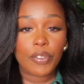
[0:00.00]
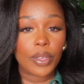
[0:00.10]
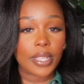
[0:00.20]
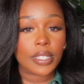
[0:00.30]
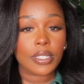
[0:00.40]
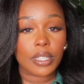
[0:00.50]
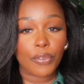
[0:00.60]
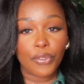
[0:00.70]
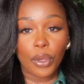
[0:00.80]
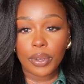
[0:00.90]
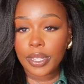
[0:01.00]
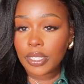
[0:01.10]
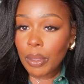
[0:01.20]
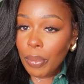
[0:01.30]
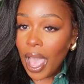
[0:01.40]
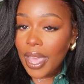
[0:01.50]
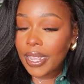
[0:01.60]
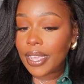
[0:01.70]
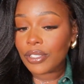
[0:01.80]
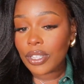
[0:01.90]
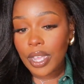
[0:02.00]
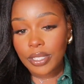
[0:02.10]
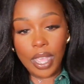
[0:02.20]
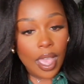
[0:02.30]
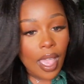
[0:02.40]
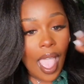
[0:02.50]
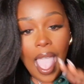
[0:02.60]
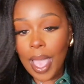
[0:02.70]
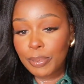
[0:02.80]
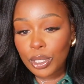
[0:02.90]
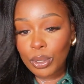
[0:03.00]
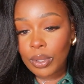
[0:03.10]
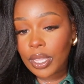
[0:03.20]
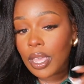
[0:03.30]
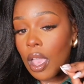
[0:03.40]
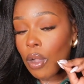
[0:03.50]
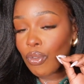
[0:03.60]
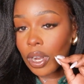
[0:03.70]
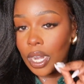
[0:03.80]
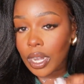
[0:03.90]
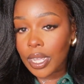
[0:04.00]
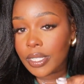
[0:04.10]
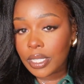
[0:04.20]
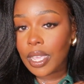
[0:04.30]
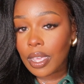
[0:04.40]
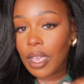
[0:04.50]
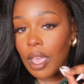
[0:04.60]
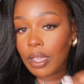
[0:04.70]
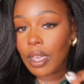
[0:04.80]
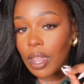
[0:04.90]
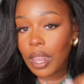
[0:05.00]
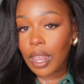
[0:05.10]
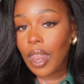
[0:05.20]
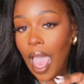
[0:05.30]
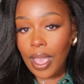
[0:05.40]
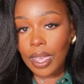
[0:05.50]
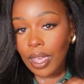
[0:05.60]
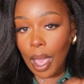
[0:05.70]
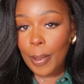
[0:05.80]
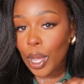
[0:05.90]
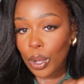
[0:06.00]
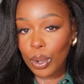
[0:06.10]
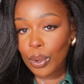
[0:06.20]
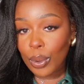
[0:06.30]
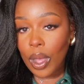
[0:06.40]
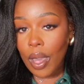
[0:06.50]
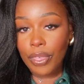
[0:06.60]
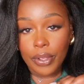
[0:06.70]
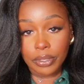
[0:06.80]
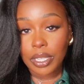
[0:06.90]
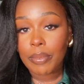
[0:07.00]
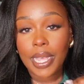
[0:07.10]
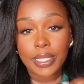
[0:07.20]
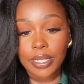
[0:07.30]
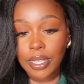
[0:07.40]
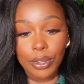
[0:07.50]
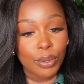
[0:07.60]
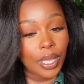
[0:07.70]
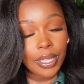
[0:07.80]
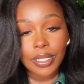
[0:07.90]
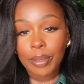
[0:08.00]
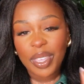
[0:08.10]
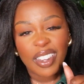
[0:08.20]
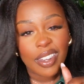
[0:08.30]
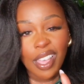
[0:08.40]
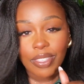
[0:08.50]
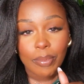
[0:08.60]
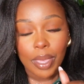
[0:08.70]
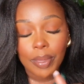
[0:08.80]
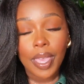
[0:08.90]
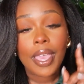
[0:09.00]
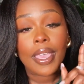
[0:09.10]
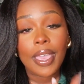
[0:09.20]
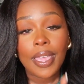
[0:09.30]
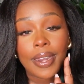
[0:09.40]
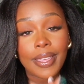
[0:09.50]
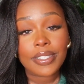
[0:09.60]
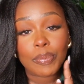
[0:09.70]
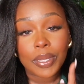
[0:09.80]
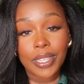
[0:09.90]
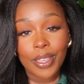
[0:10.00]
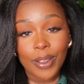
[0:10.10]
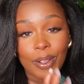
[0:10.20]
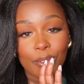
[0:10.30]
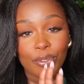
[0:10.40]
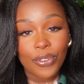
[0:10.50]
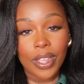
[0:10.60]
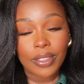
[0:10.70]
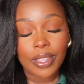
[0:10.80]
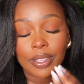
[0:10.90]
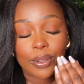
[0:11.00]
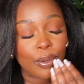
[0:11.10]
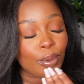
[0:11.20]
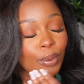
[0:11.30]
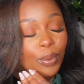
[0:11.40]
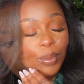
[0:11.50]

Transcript: You guys can see the fullness, the body, and just absolutely realistic, unclockable 13x6, and you can't tell me nothing, baby. And it's beginner friendly. Ooh.